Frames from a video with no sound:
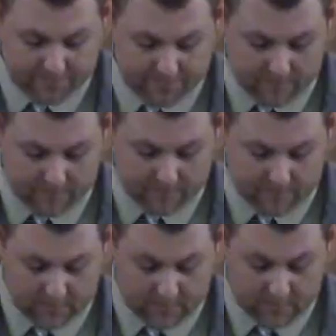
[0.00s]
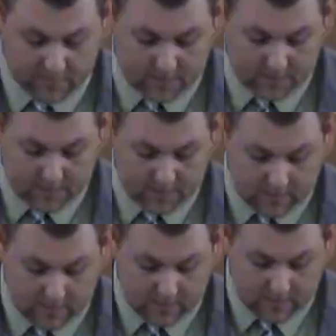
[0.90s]

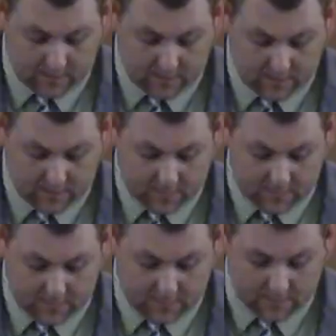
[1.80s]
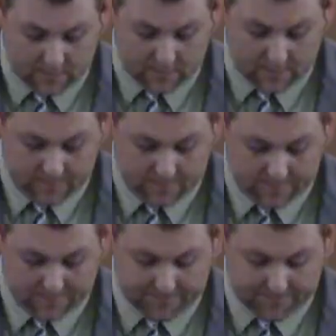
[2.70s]

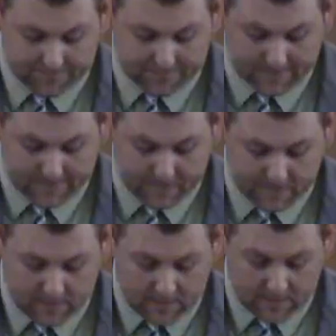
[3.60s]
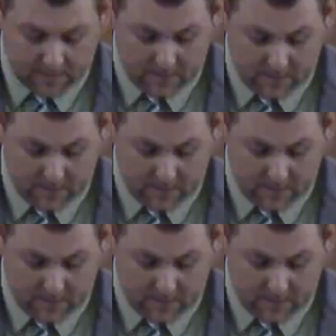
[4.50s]
Nobody speaks.